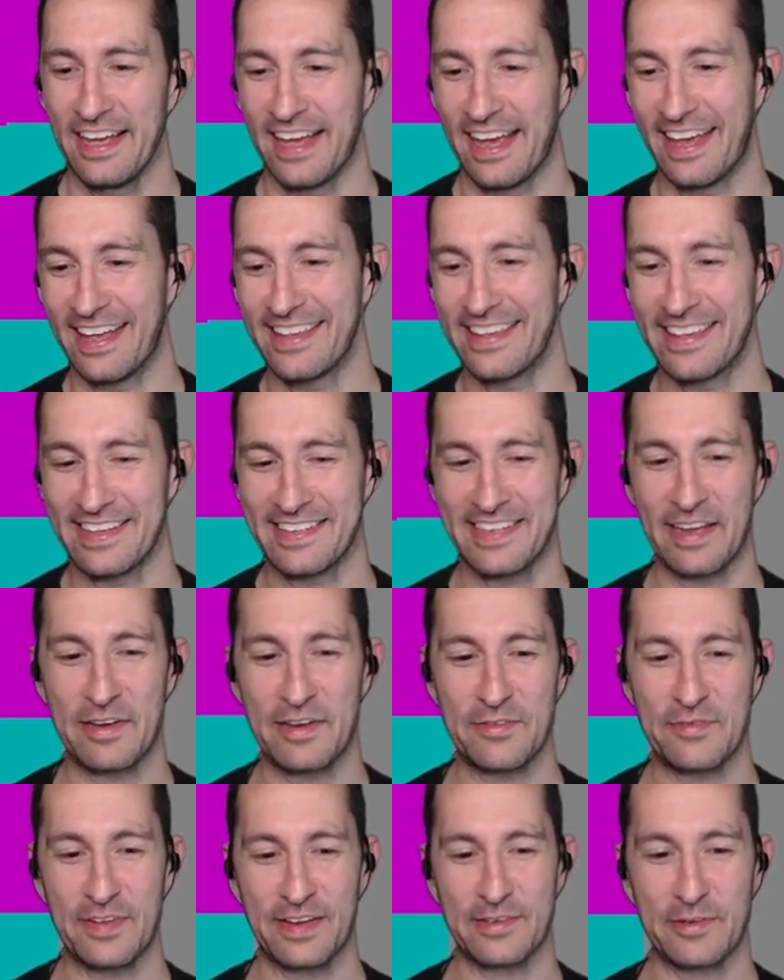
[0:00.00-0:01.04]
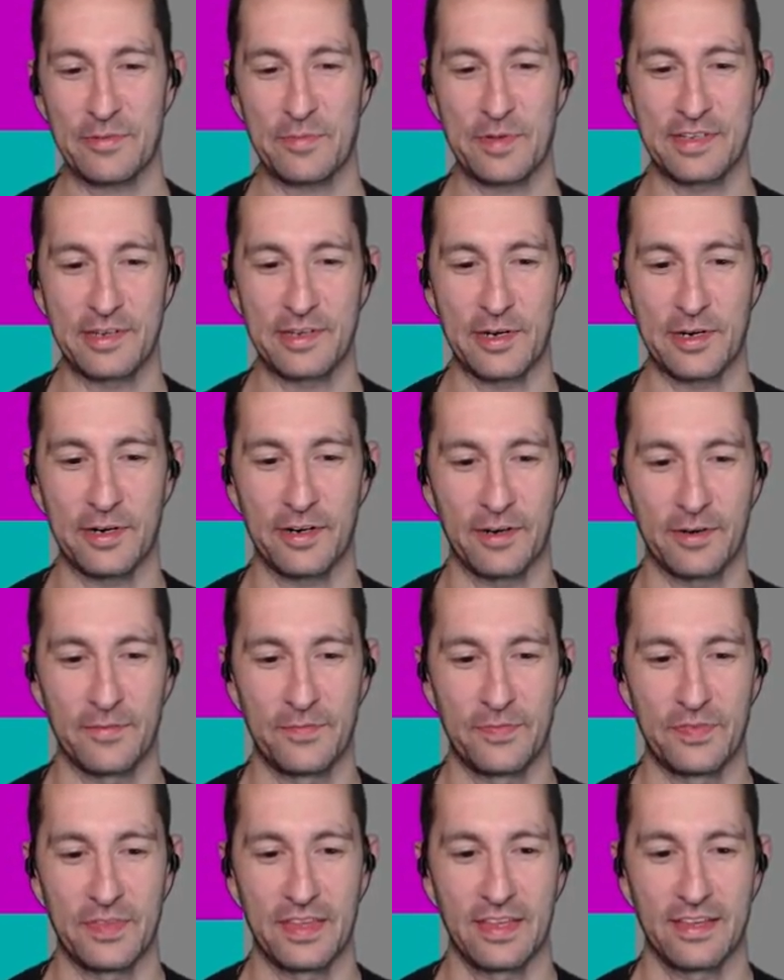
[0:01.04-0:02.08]
And the sound effects are bizarre.
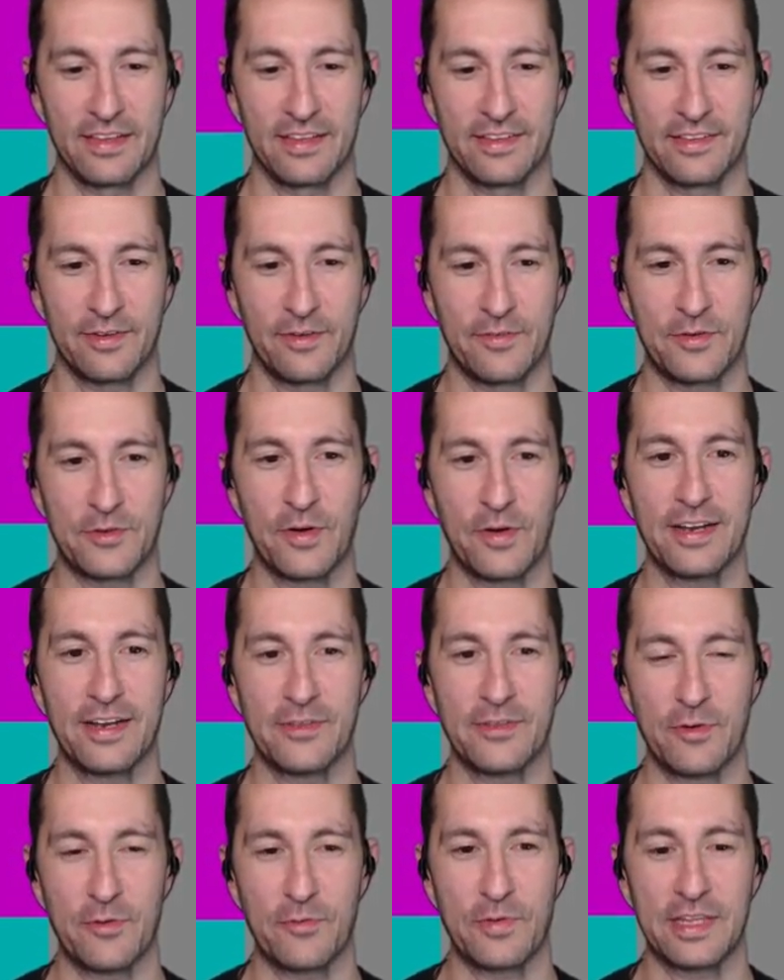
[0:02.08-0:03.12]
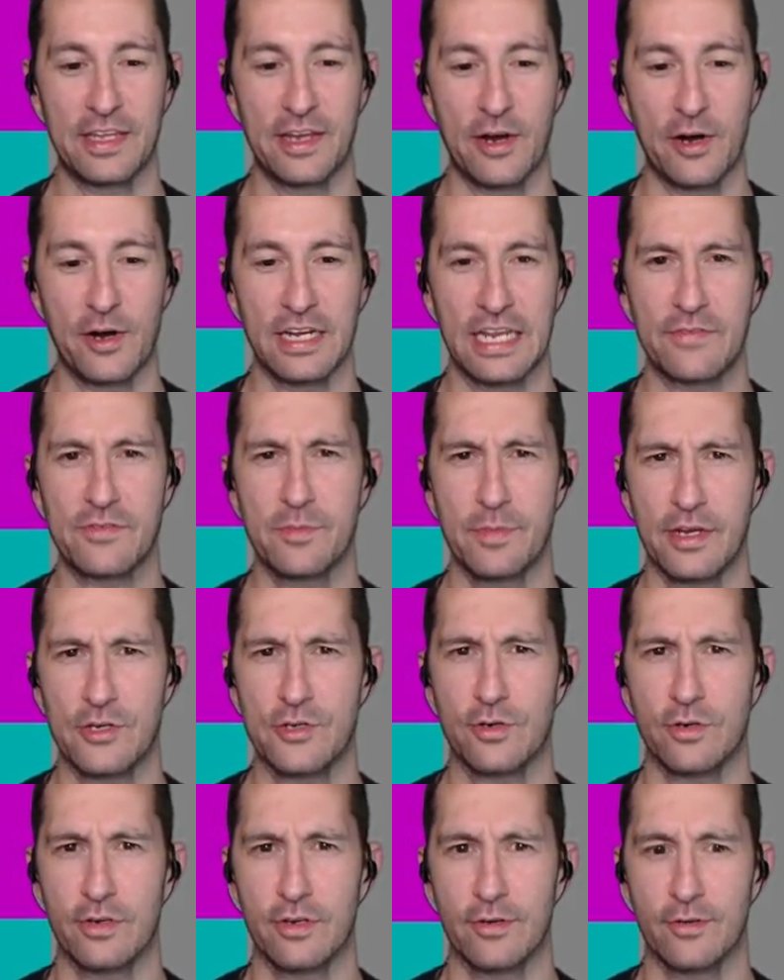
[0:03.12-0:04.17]
So if you're trying to throw it really hard, you have to make
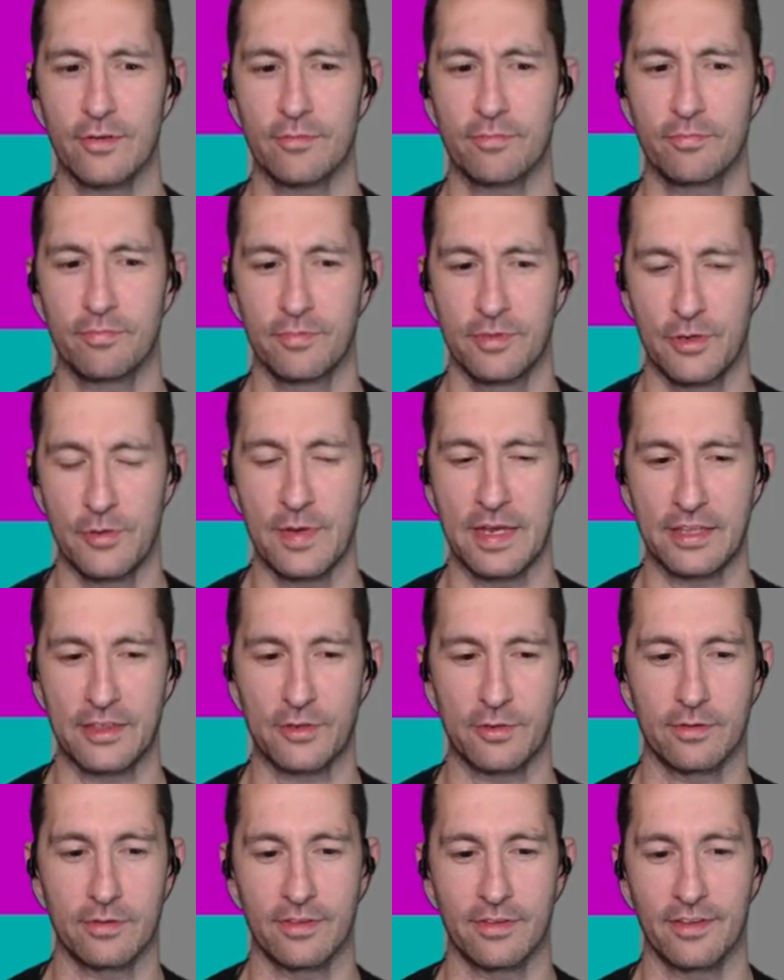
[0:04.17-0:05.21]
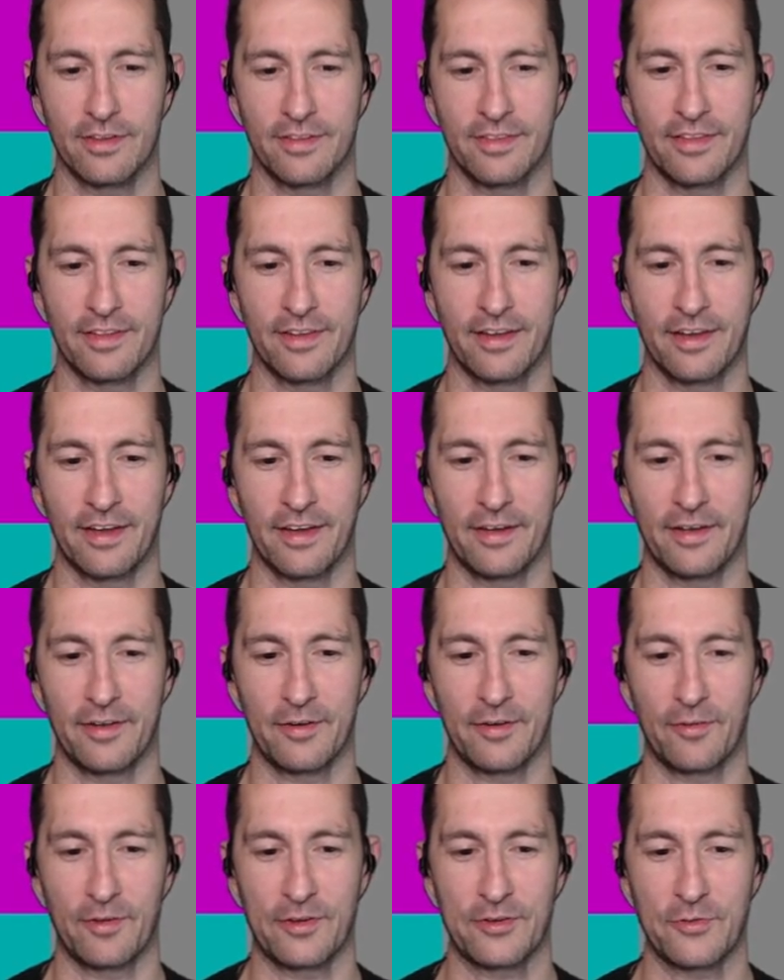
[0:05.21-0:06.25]
sure you're doing it
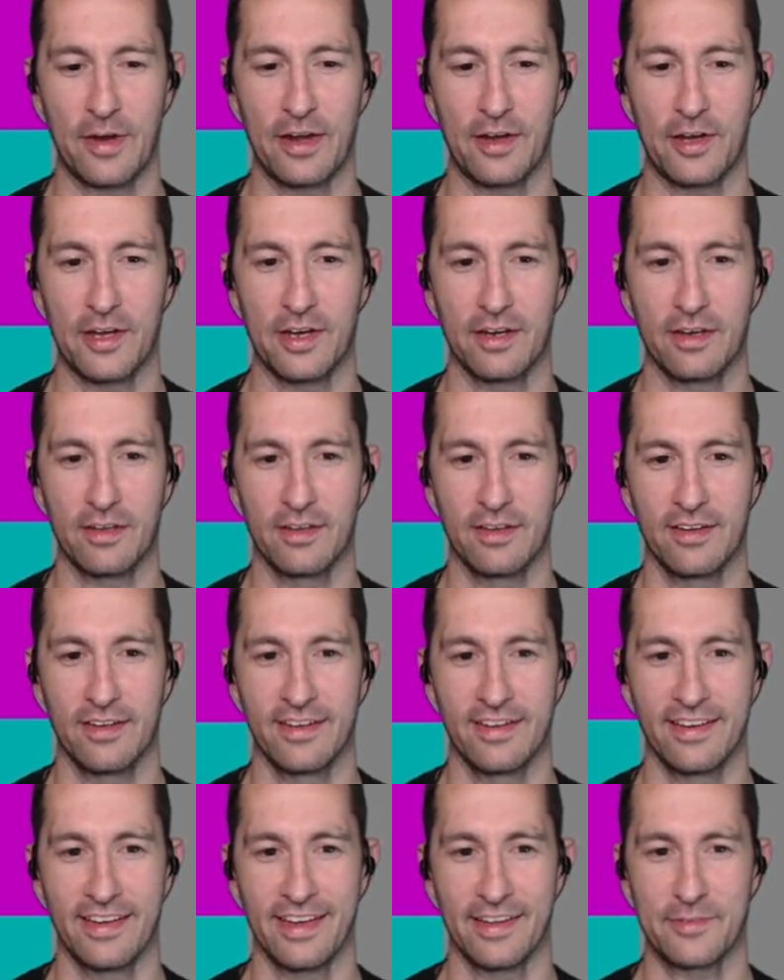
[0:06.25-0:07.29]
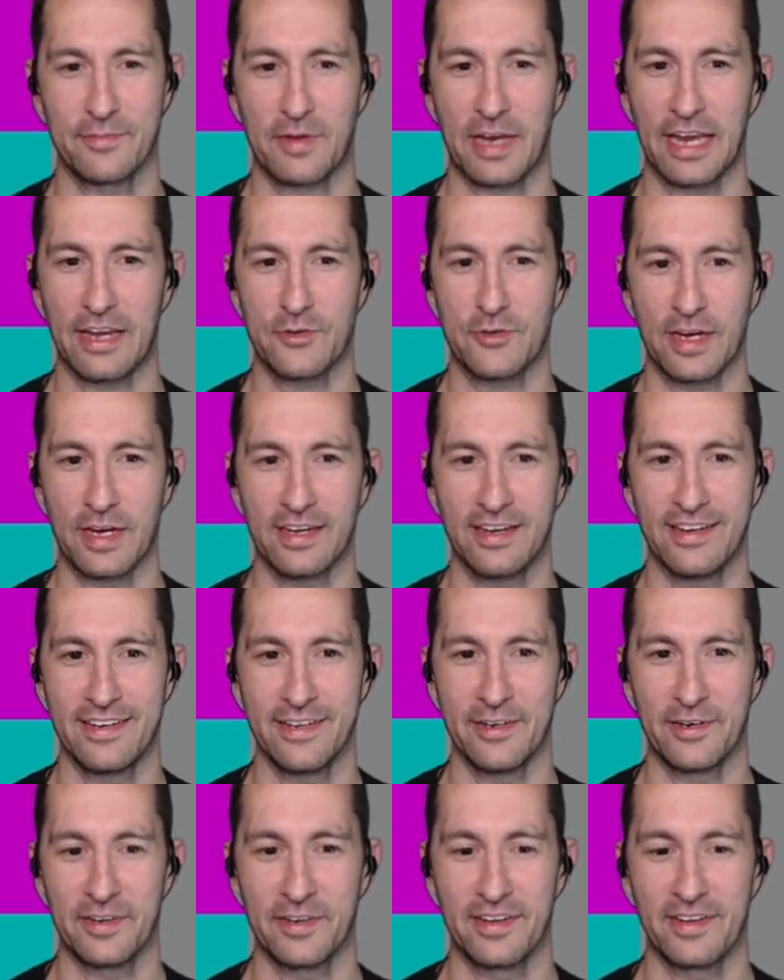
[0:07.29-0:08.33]
straight on. It's kind of tricky to
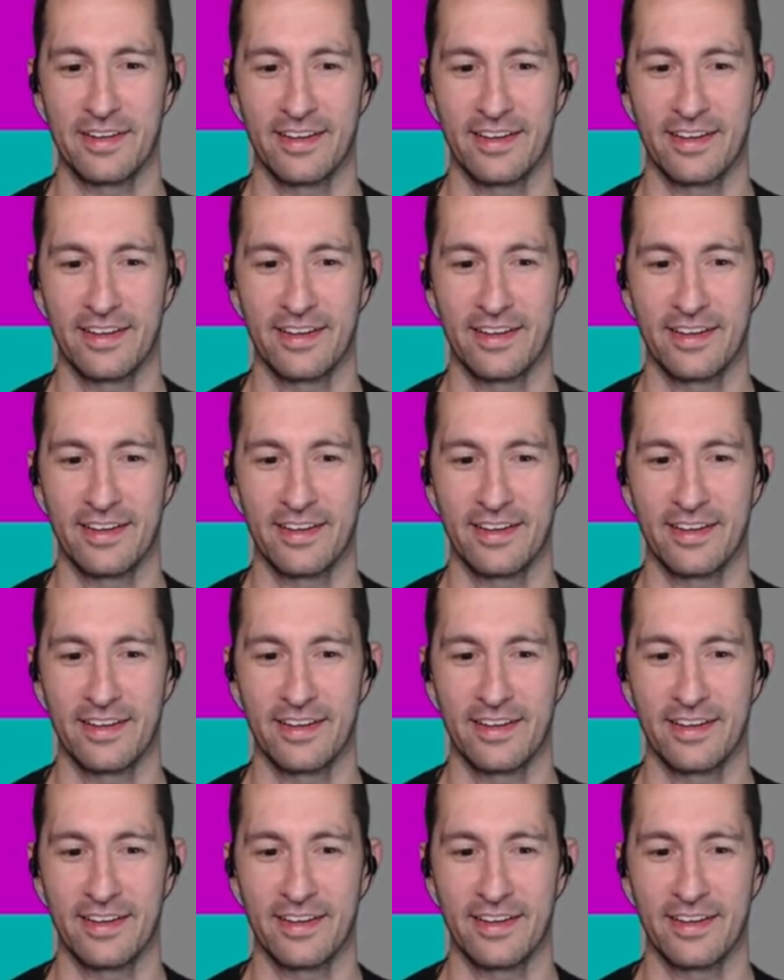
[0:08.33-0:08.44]
do.